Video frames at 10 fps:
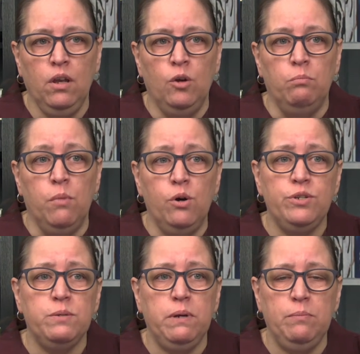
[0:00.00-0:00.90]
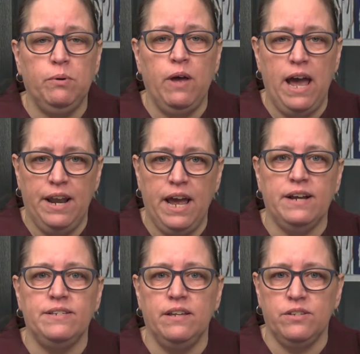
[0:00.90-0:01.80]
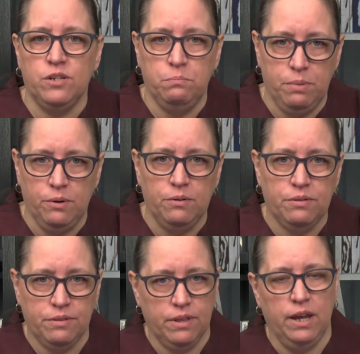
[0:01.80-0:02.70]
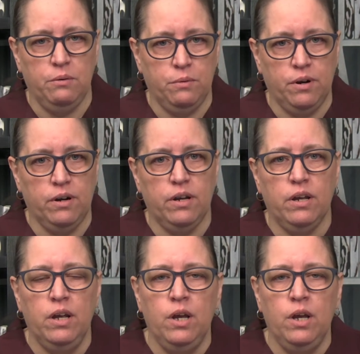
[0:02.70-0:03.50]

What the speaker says: most people had access to both at work,